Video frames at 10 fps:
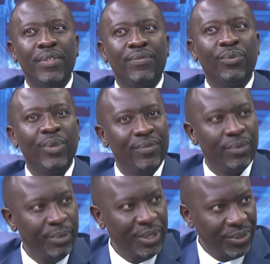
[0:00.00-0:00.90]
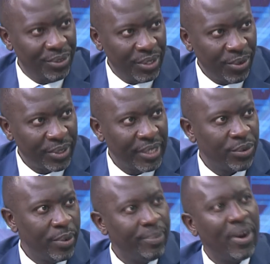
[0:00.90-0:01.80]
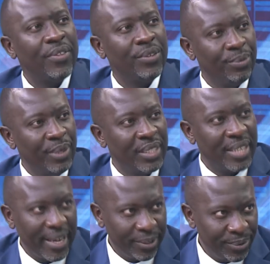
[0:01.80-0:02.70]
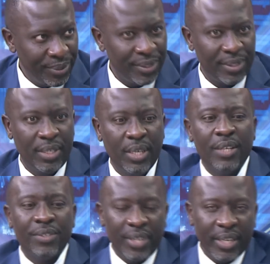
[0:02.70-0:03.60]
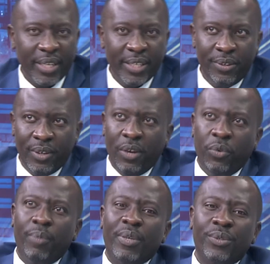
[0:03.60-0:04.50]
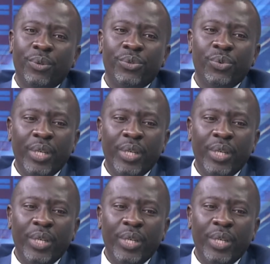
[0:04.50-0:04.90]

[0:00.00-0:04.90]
the full information to the doctors to empower them to make the diagnosis. Secondly, we must also